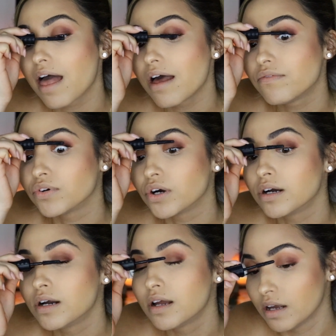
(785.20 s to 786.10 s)

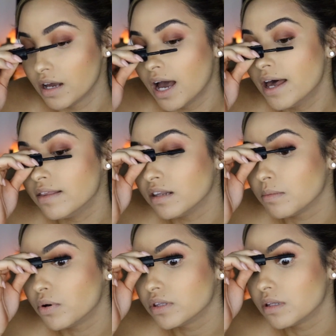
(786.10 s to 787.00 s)
ever, and then they
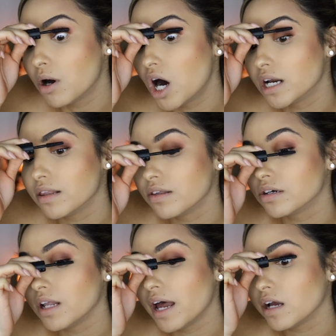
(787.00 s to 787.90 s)
put them on and
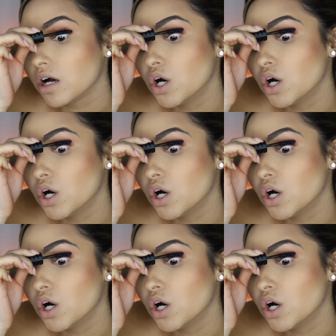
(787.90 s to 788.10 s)
they're like,